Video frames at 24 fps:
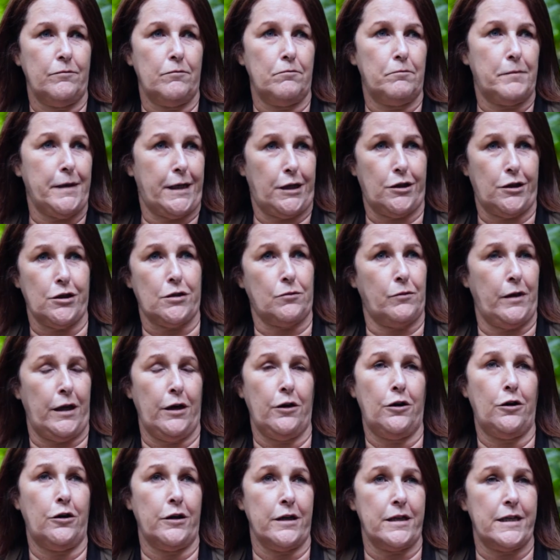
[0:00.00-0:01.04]
because we
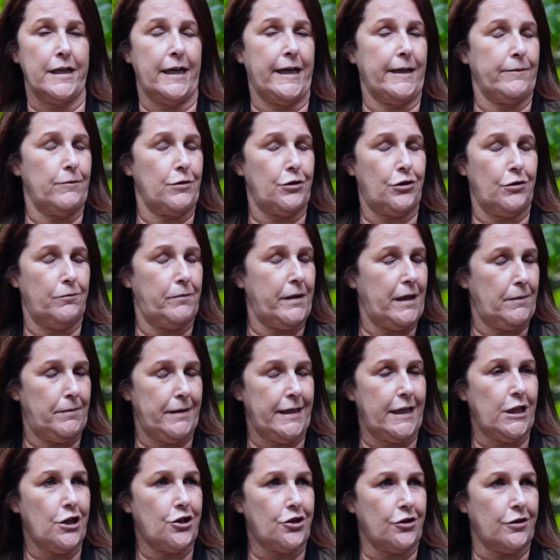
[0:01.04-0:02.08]
all at times could be a
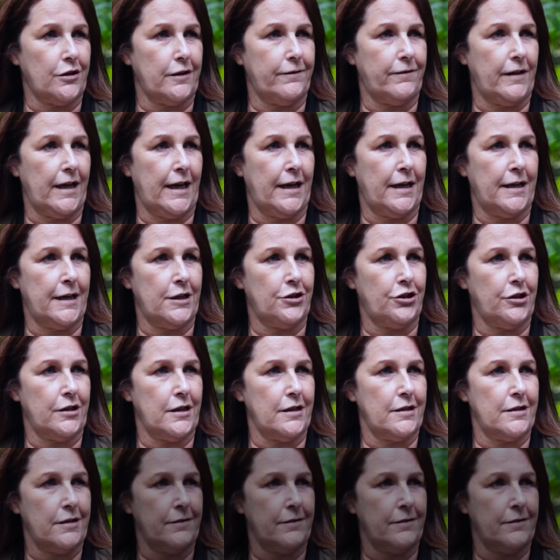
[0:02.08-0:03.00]
patient of the NHS.